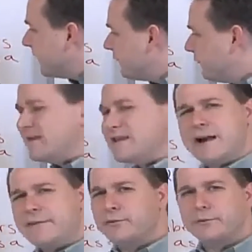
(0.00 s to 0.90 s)
digits
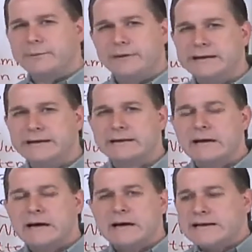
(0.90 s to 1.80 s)
never repeat.
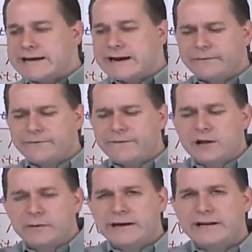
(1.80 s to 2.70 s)
They never
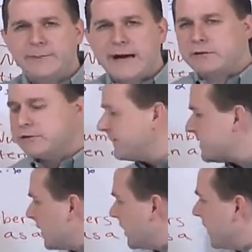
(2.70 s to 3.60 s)
follow any pattern. It's
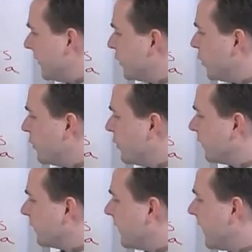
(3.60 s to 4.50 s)
not like, you know,
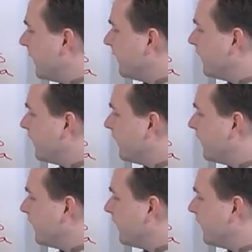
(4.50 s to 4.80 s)
it'll say